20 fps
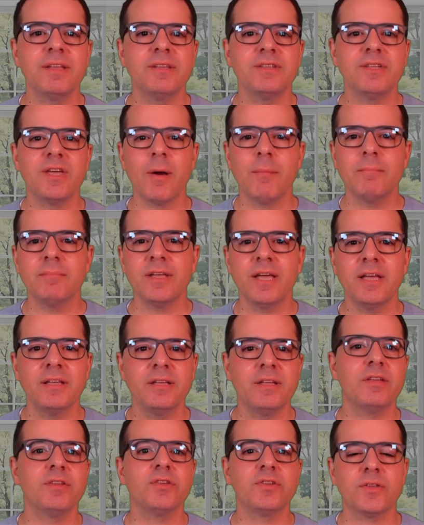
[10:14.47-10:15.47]
the top 10
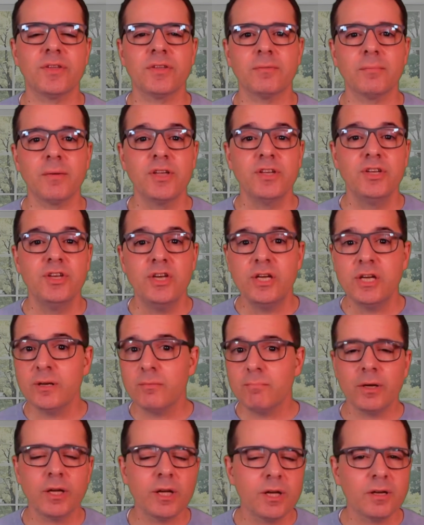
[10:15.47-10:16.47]
countries by
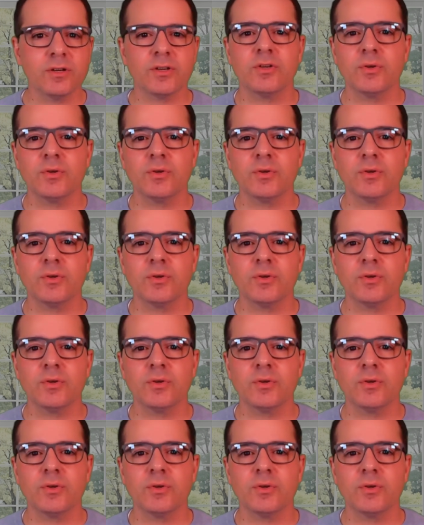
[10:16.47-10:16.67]
GDP in